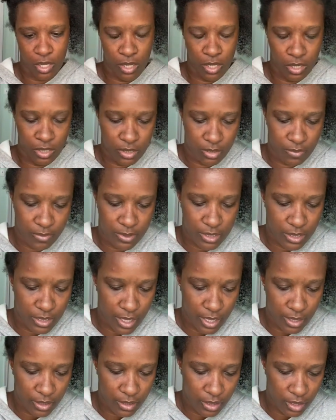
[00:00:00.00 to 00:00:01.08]
some
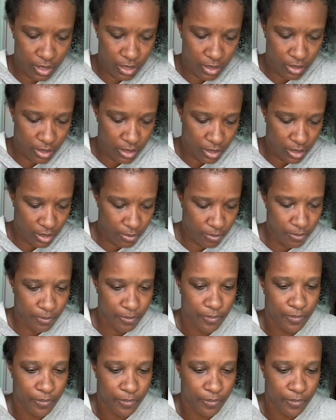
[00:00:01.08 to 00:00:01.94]
styling cream.